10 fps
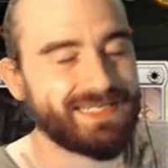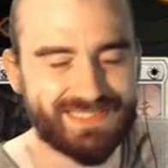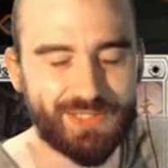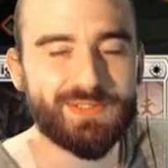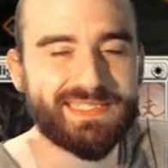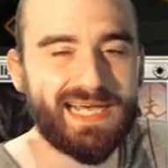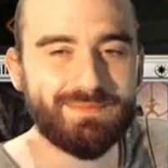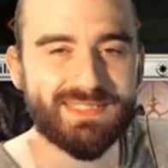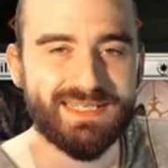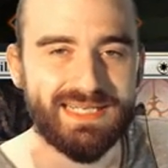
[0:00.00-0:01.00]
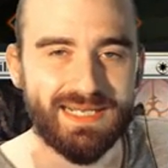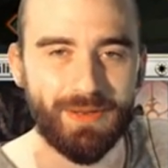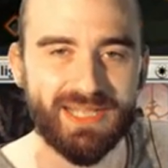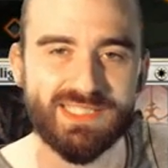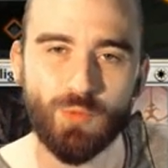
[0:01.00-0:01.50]
like two times.
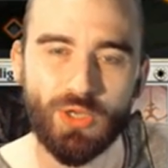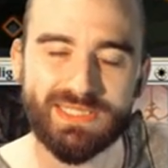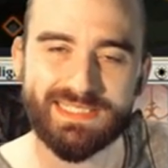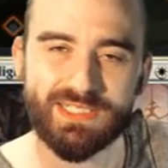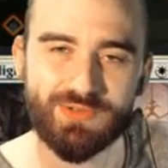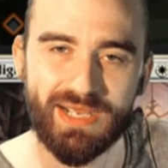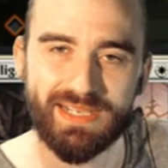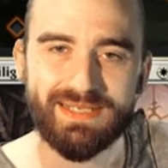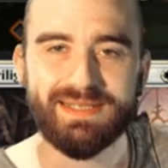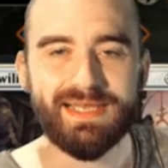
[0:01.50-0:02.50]
But I just wanted to try